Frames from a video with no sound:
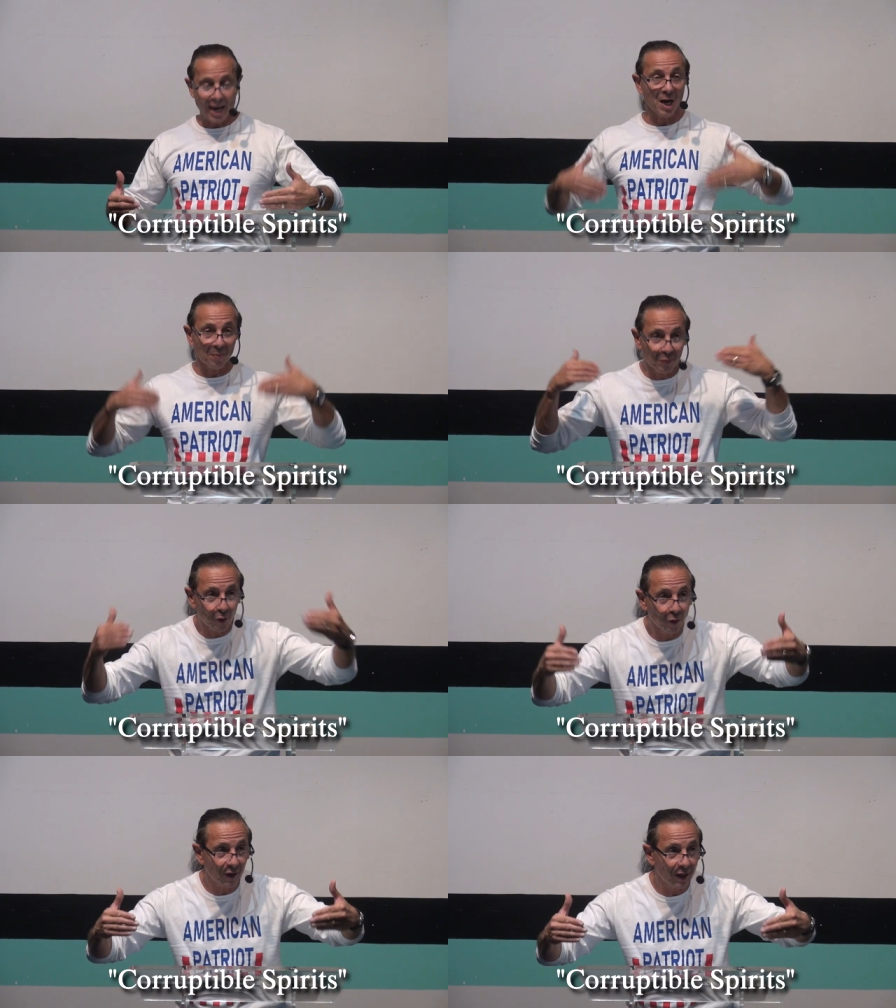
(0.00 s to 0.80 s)
and
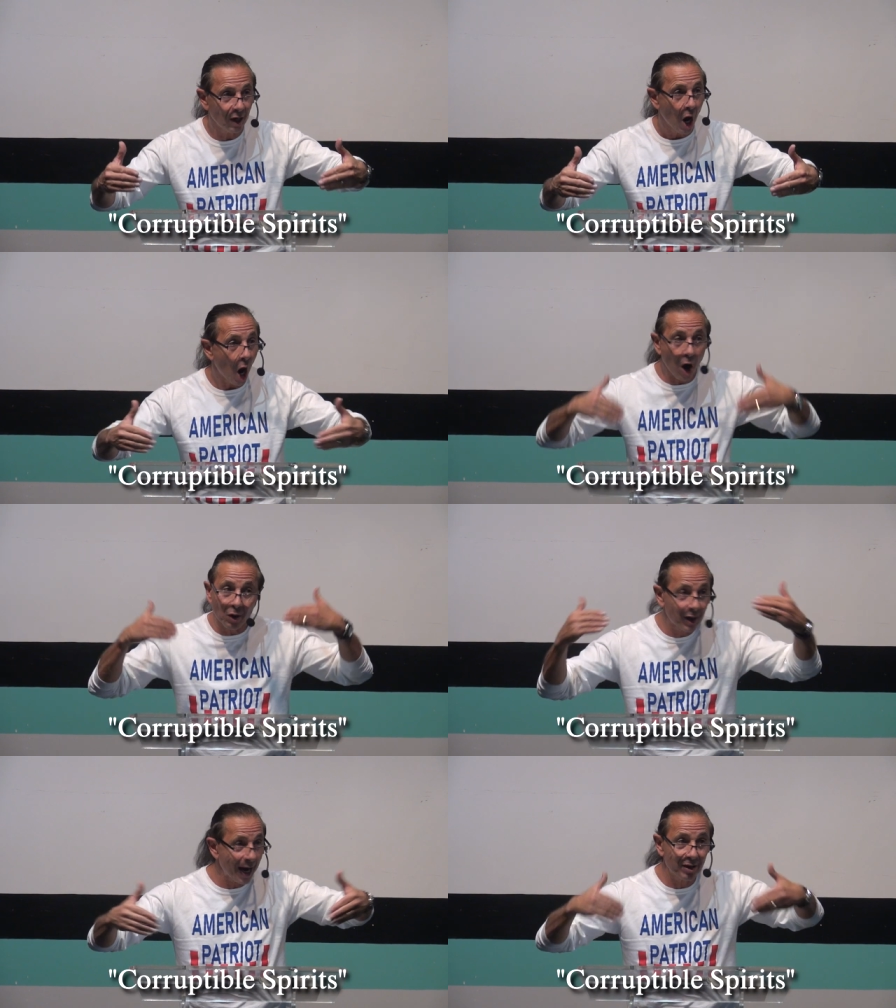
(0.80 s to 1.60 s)
approving all
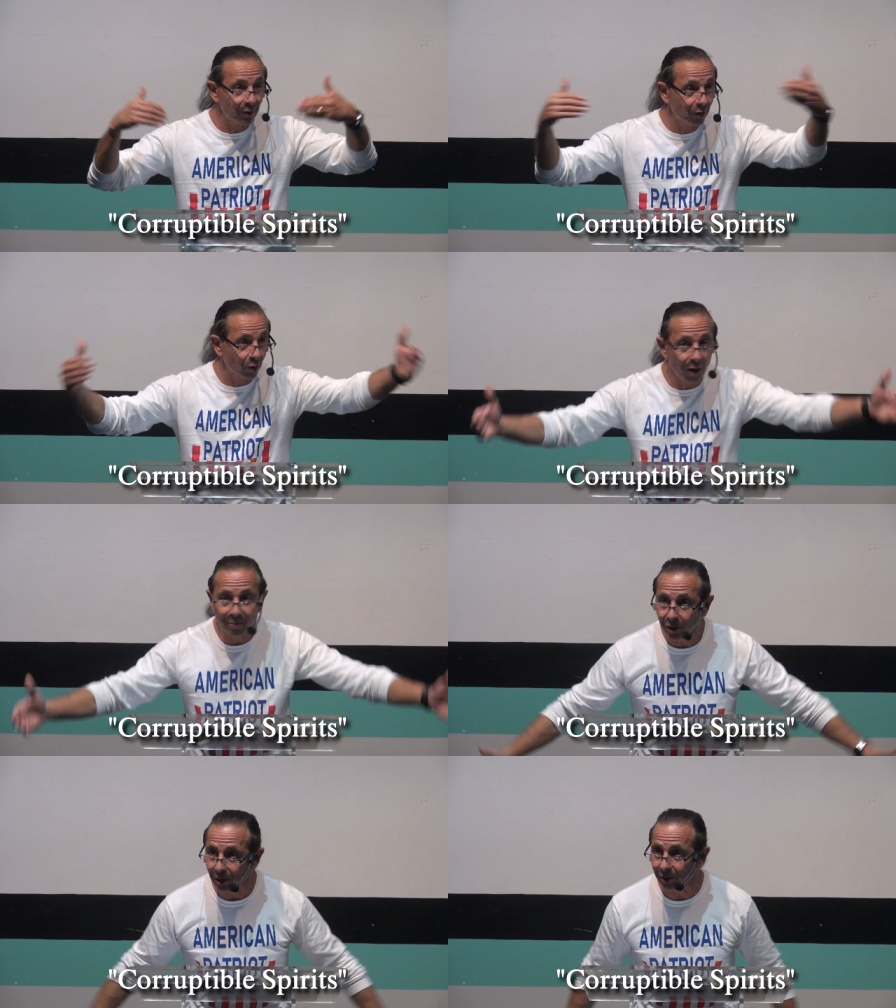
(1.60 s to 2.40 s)
kinds of
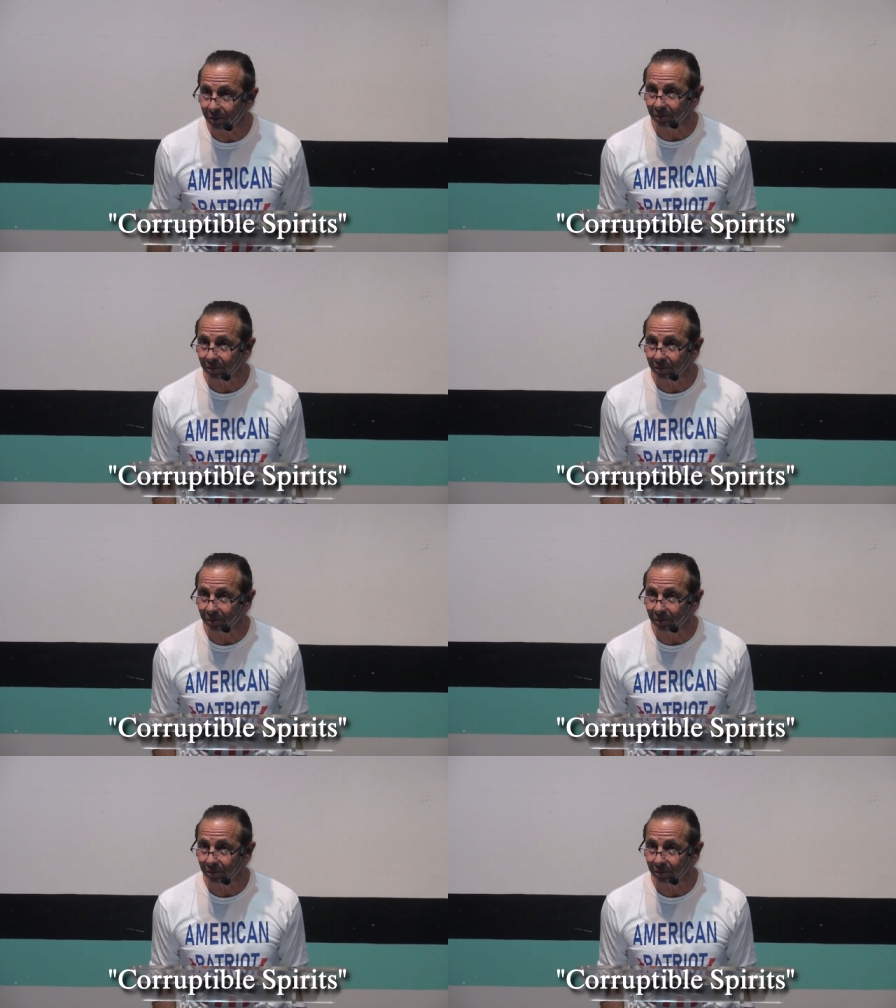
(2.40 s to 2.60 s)
corruption.